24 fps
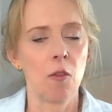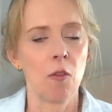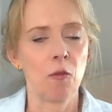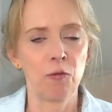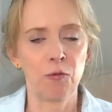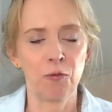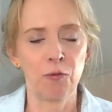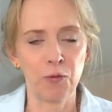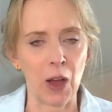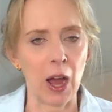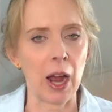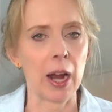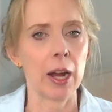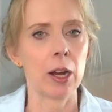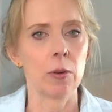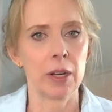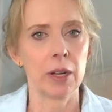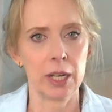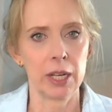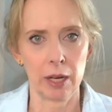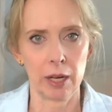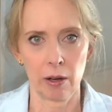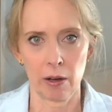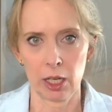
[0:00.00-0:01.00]

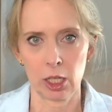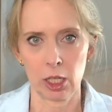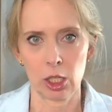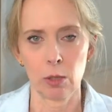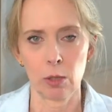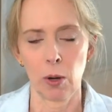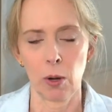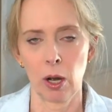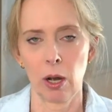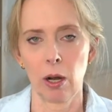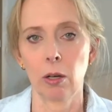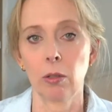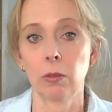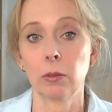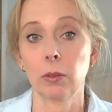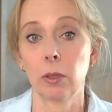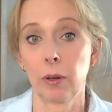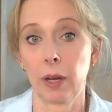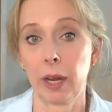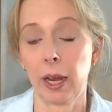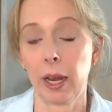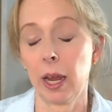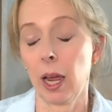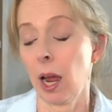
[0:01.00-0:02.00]
fiery hearing tomorrow.
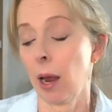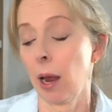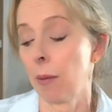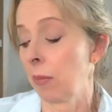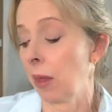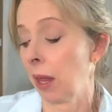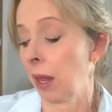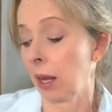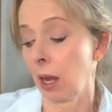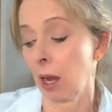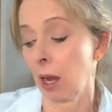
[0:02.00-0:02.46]
Okay. I'm like,